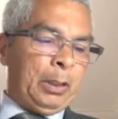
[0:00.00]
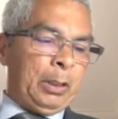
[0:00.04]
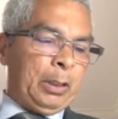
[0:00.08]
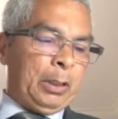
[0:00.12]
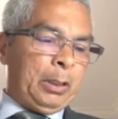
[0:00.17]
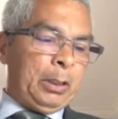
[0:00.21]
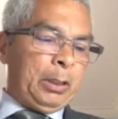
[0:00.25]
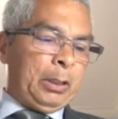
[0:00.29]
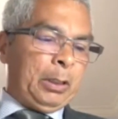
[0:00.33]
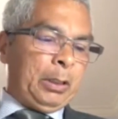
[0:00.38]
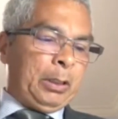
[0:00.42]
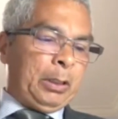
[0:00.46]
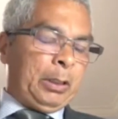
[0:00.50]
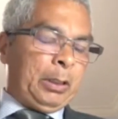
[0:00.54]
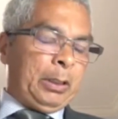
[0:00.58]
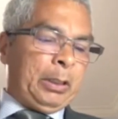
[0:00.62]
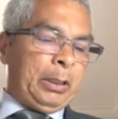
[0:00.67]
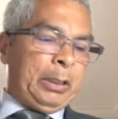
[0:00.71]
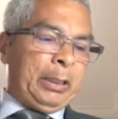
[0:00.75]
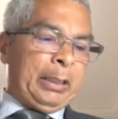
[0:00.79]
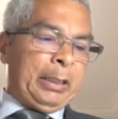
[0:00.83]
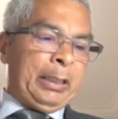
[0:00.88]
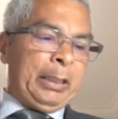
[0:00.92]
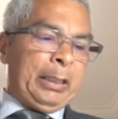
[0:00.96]

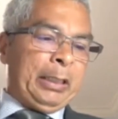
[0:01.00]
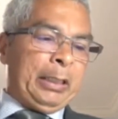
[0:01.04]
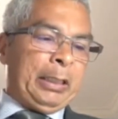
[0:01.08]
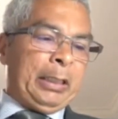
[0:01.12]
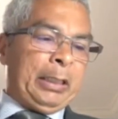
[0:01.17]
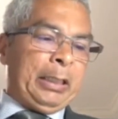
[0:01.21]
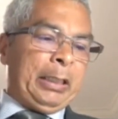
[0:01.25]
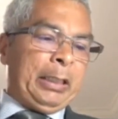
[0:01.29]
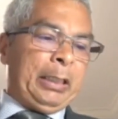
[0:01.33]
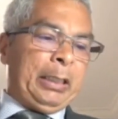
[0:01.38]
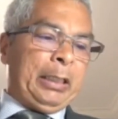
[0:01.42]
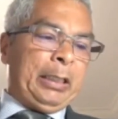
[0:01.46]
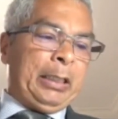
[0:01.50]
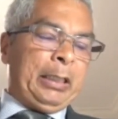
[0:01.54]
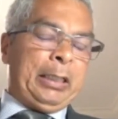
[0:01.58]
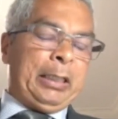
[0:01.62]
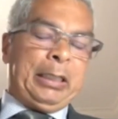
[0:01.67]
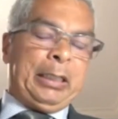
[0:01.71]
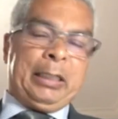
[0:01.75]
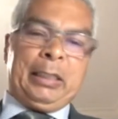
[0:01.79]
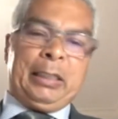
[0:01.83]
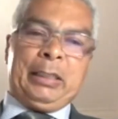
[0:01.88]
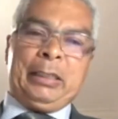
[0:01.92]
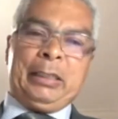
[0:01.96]

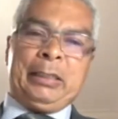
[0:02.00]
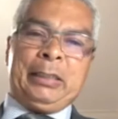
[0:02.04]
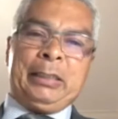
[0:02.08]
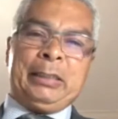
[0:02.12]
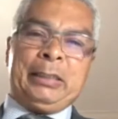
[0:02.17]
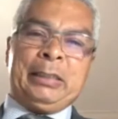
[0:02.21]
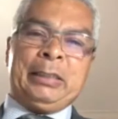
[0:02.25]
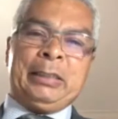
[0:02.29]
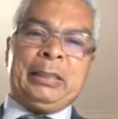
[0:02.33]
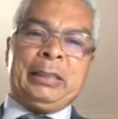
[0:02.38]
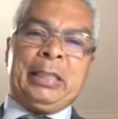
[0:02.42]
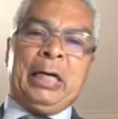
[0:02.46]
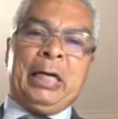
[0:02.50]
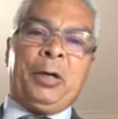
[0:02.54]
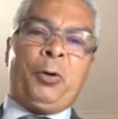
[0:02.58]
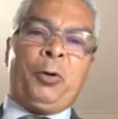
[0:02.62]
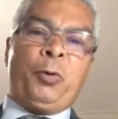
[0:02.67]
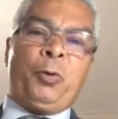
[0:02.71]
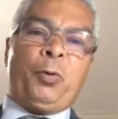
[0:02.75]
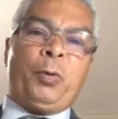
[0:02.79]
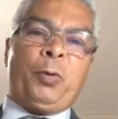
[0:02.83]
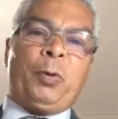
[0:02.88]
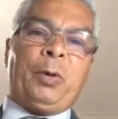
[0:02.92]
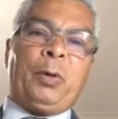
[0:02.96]

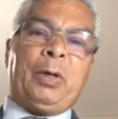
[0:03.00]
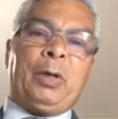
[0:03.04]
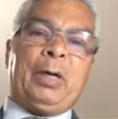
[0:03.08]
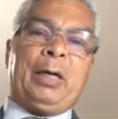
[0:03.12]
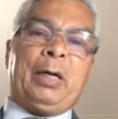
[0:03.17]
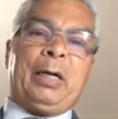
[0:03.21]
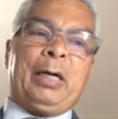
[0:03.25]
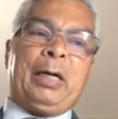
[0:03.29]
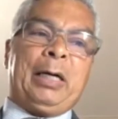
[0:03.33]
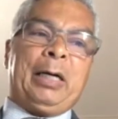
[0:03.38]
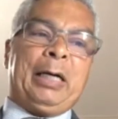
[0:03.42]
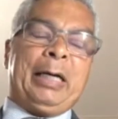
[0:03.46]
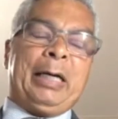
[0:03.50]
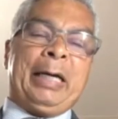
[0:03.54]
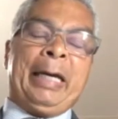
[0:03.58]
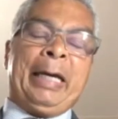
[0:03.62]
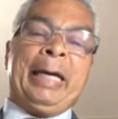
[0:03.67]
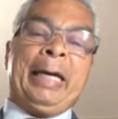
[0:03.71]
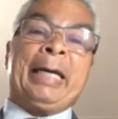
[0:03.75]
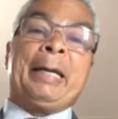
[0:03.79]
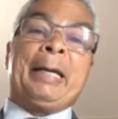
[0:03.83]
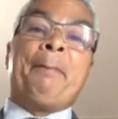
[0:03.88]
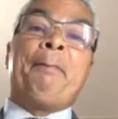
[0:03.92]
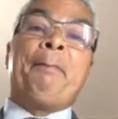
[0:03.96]
(no one is talking)